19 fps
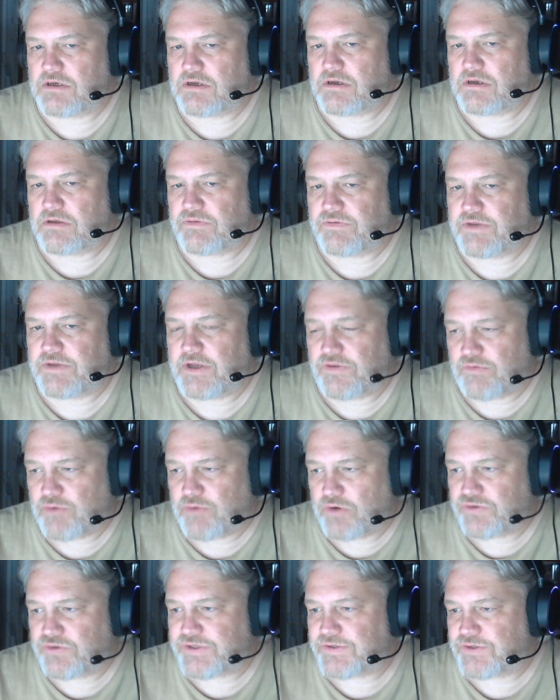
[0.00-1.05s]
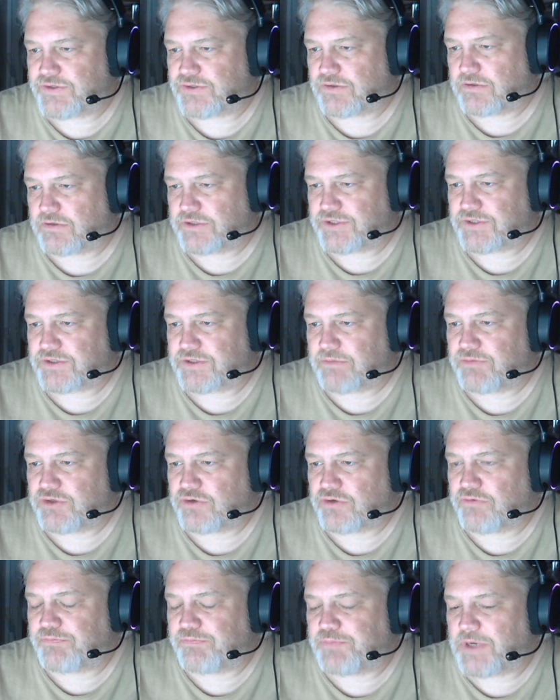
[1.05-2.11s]
the other moons in the solar system
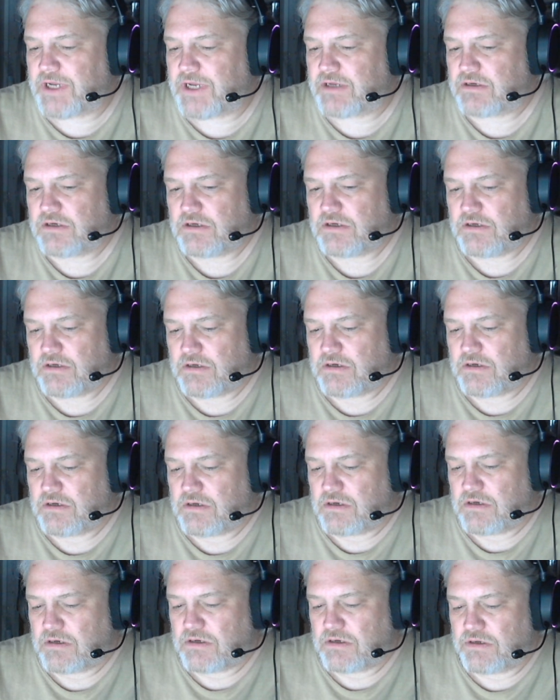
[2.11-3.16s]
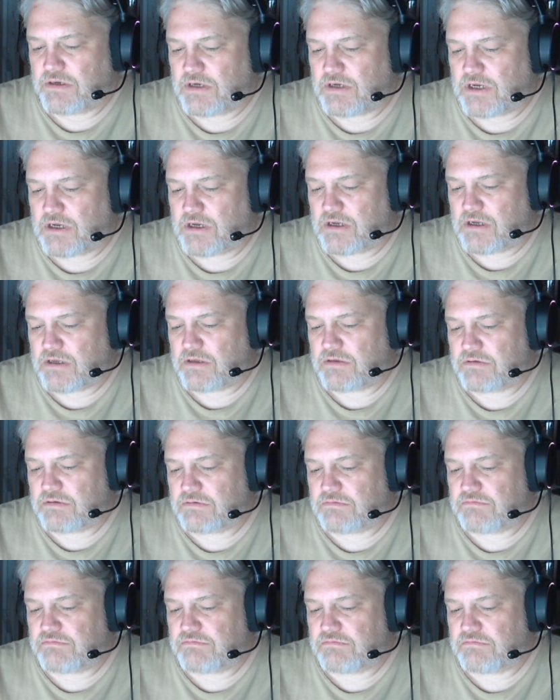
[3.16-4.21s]
do, but uh,
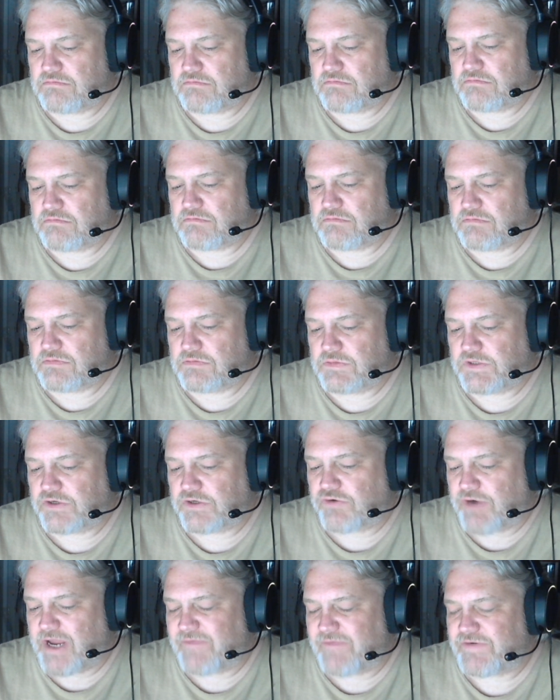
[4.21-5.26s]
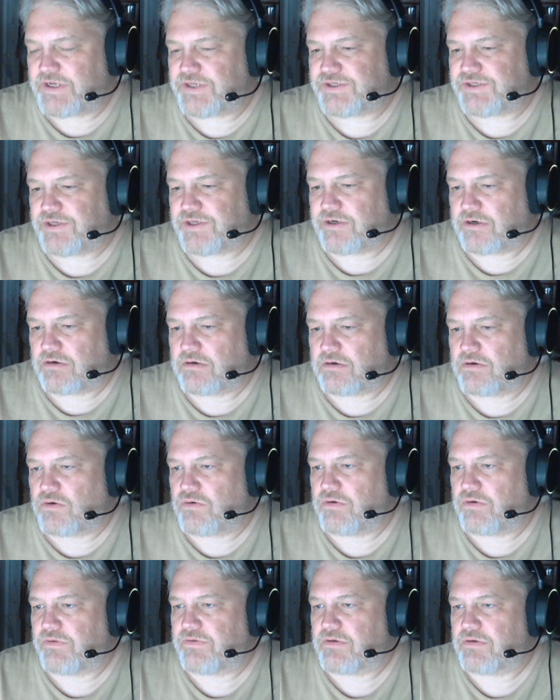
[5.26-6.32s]
the gravity center,
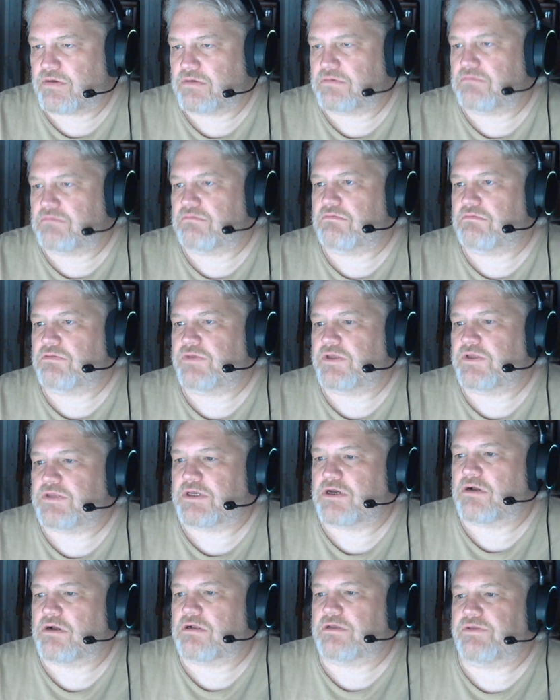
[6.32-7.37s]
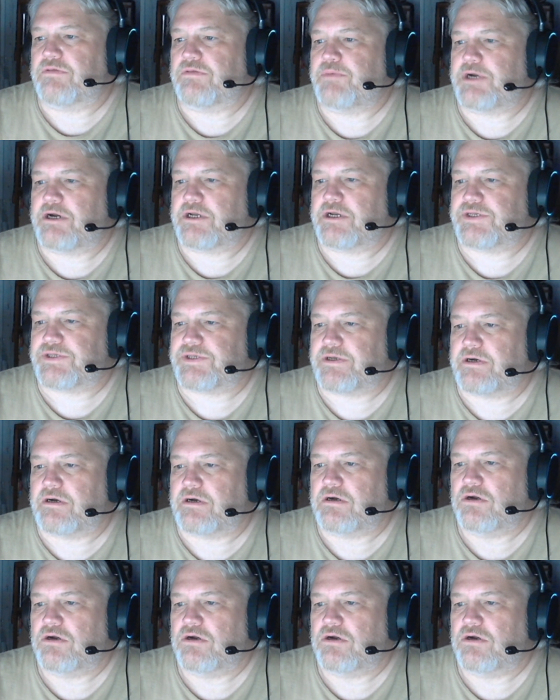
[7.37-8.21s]
or they call it the very center,